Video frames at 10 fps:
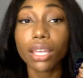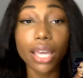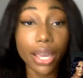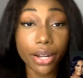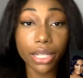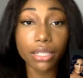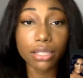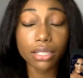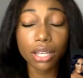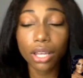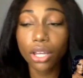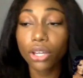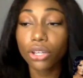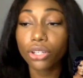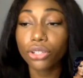arrogance.
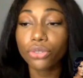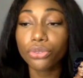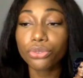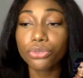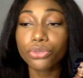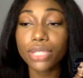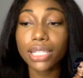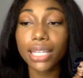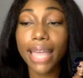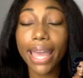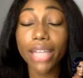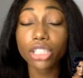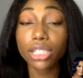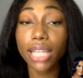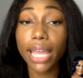You see
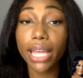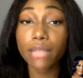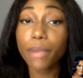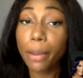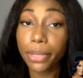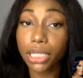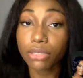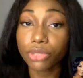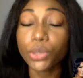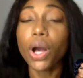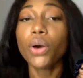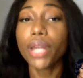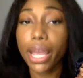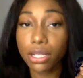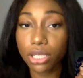Ashley as property. You own
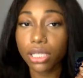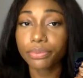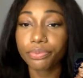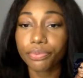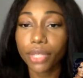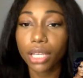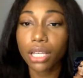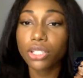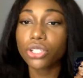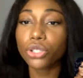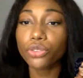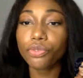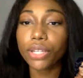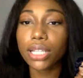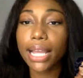Ashley. So you
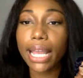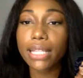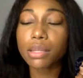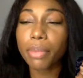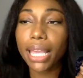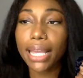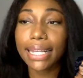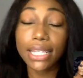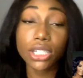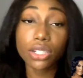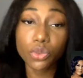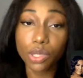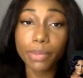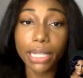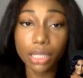feel like as a man, he's
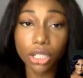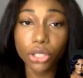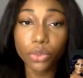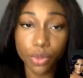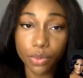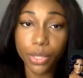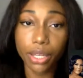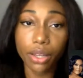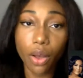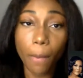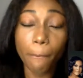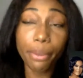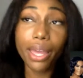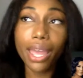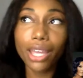disrespecting you as well.
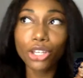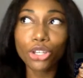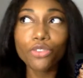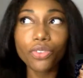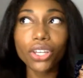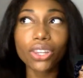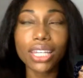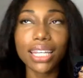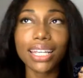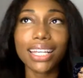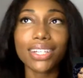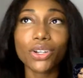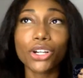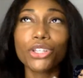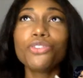But you feel the need,
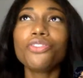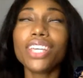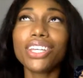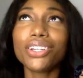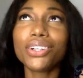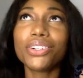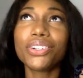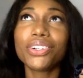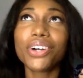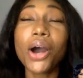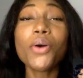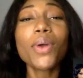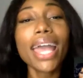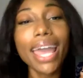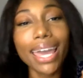or you feel
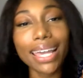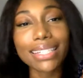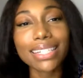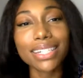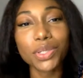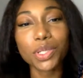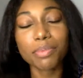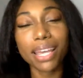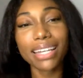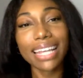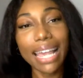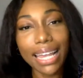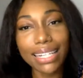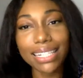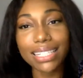okay to disrespect
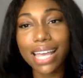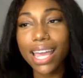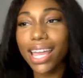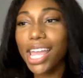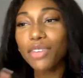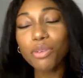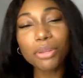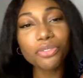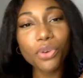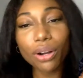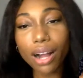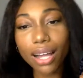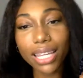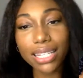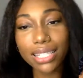Candace. Even before
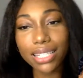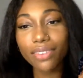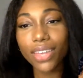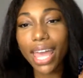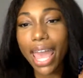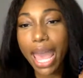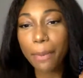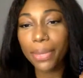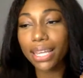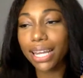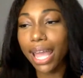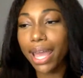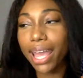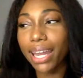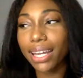all that stuff happened
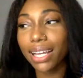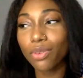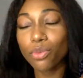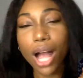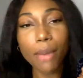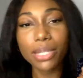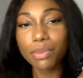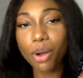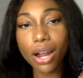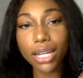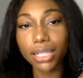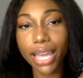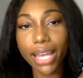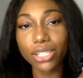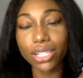at Robin's party
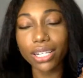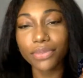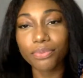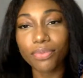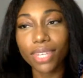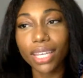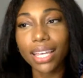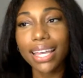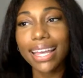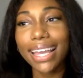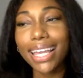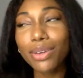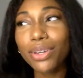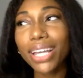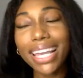last year,
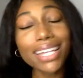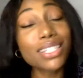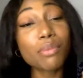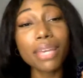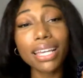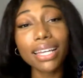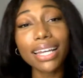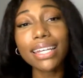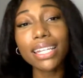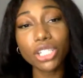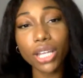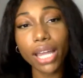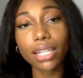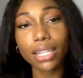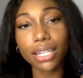he to me
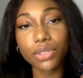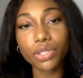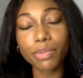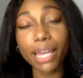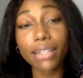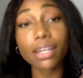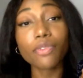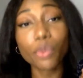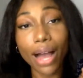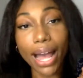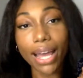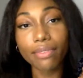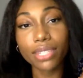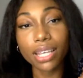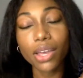initiated the disrespect of
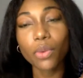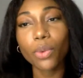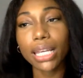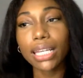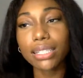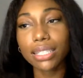wives when he